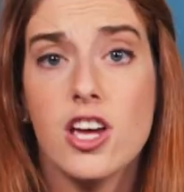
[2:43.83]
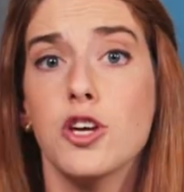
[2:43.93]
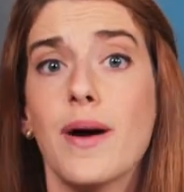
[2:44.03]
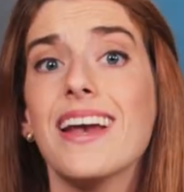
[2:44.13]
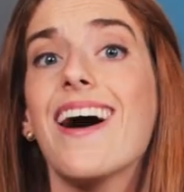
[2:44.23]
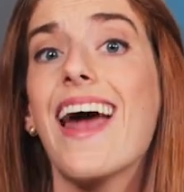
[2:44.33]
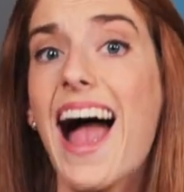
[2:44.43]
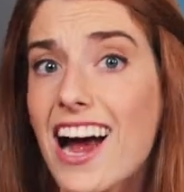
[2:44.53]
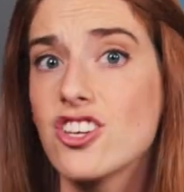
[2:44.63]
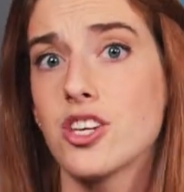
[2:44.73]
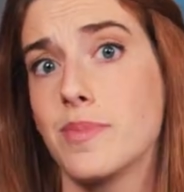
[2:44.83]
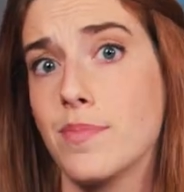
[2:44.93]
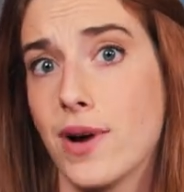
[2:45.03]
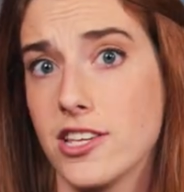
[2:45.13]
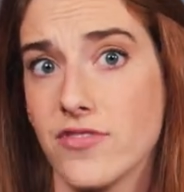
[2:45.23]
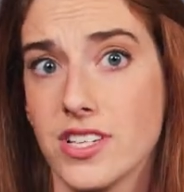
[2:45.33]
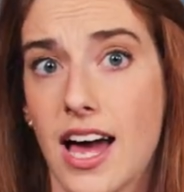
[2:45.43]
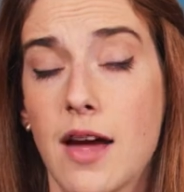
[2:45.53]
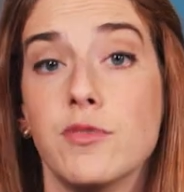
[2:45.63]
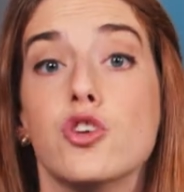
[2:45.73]
You might not actually be pressed for
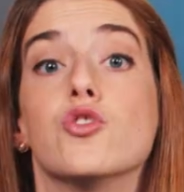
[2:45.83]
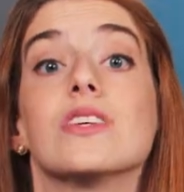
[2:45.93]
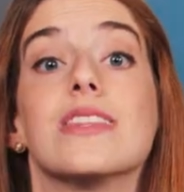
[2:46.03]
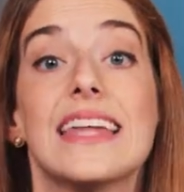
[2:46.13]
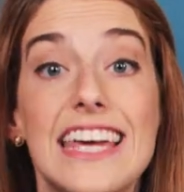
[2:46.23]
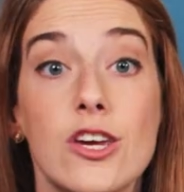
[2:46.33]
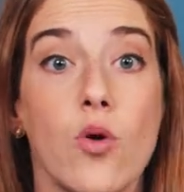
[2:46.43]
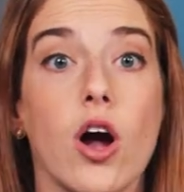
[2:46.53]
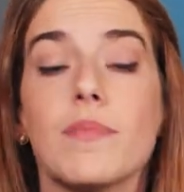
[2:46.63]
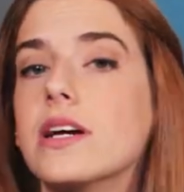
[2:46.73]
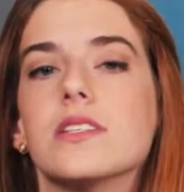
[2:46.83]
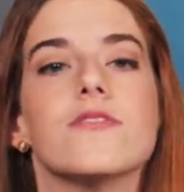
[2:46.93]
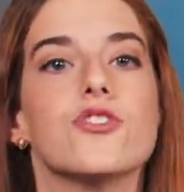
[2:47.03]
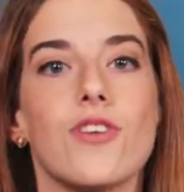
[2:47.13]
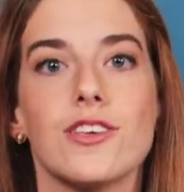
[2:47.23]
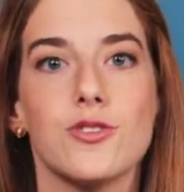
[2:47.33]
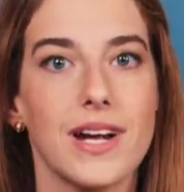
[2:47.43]
time, you just think you are because of stress or